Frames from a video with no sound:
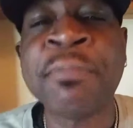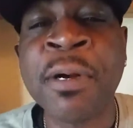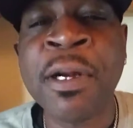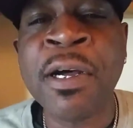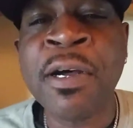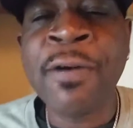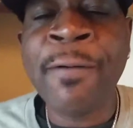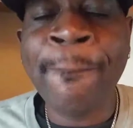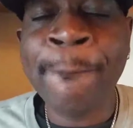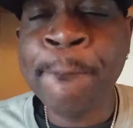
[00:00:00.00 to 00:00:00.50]

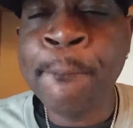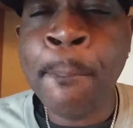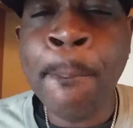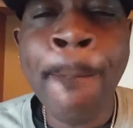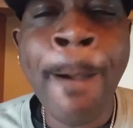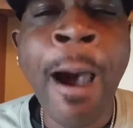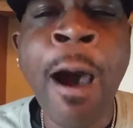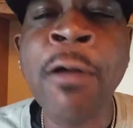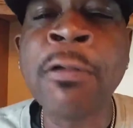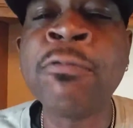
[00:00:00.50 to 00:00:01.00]
bro.
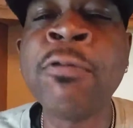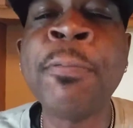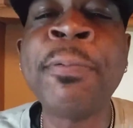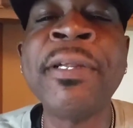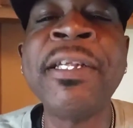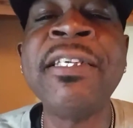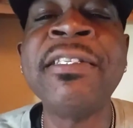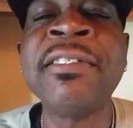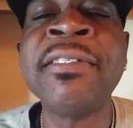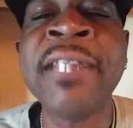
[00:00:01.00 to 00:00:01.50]
I was
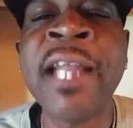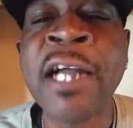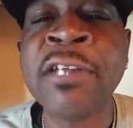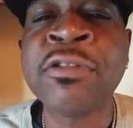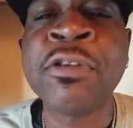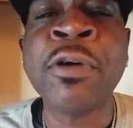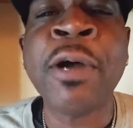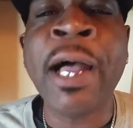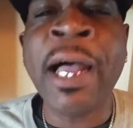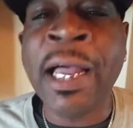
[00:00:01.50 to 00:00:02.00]
whooping his
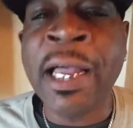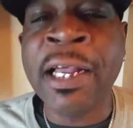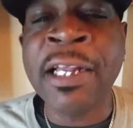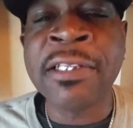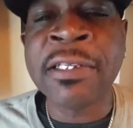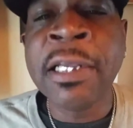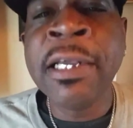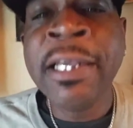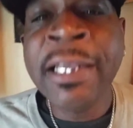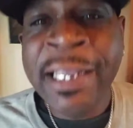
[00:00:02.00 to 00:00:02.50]
natural
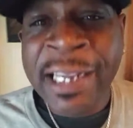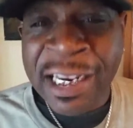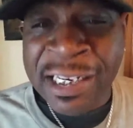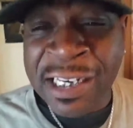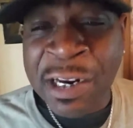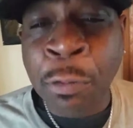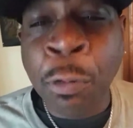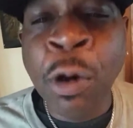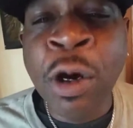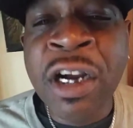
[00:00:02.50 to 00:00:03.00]
ass in
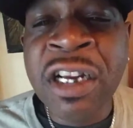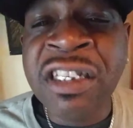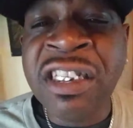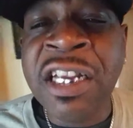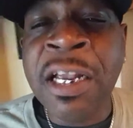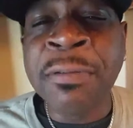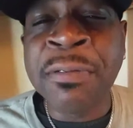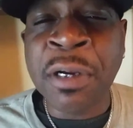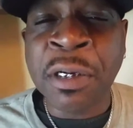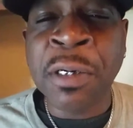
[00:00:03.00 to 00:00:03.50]
the wood
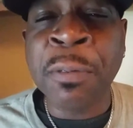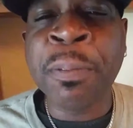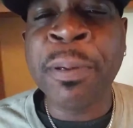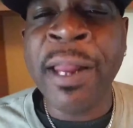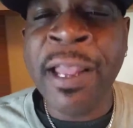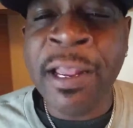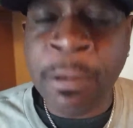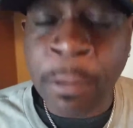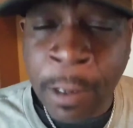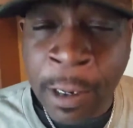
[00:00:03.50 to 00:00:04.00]
chips on the
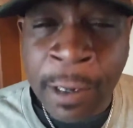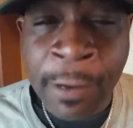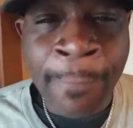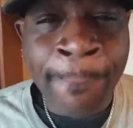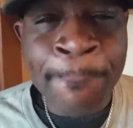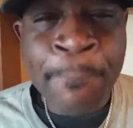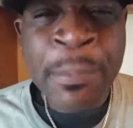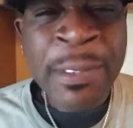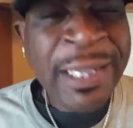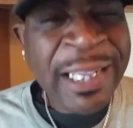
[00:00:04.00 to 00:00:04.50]

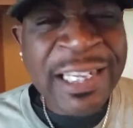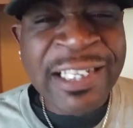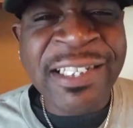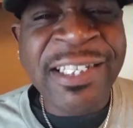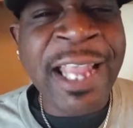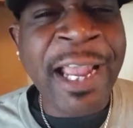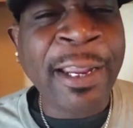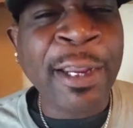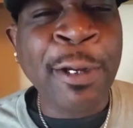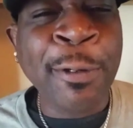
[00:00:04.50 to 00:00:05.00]
playground in
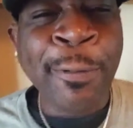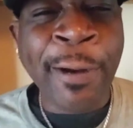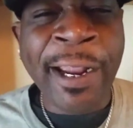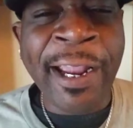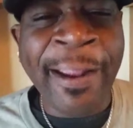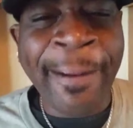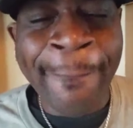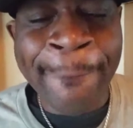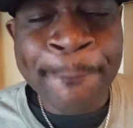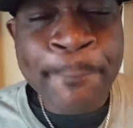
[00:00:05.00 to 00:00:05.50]
2nd
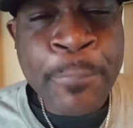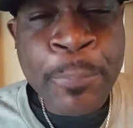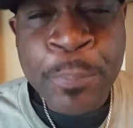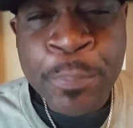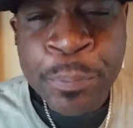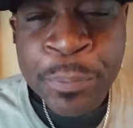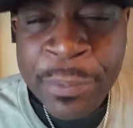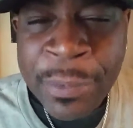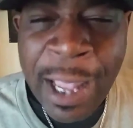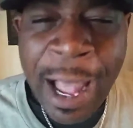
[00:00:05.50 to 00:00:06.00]
grade.
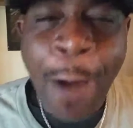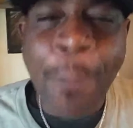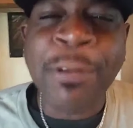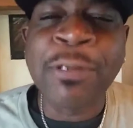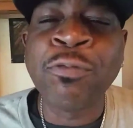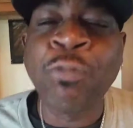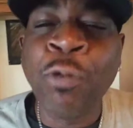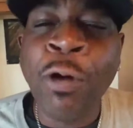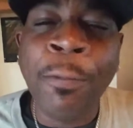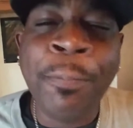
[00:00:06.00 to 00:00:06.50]
I
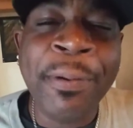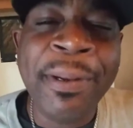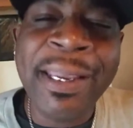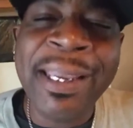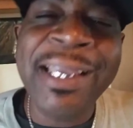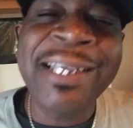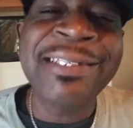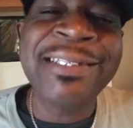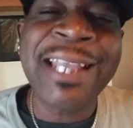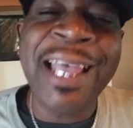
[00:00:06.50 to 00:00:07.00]
was whooping
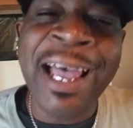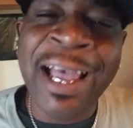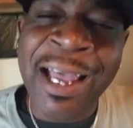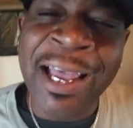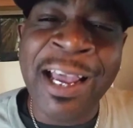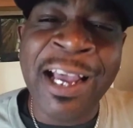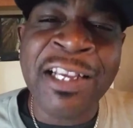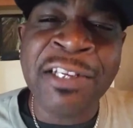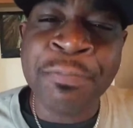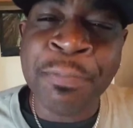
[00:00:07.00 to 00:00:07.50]
his
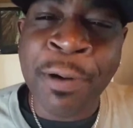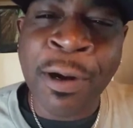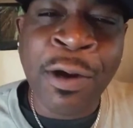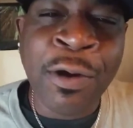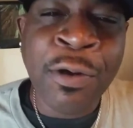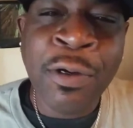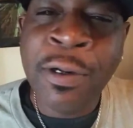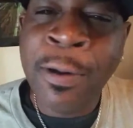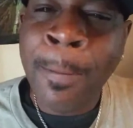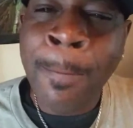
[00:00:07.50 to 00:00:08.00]
ass,
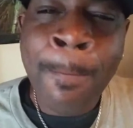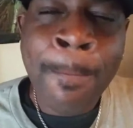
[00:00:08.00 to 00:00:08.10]
bro.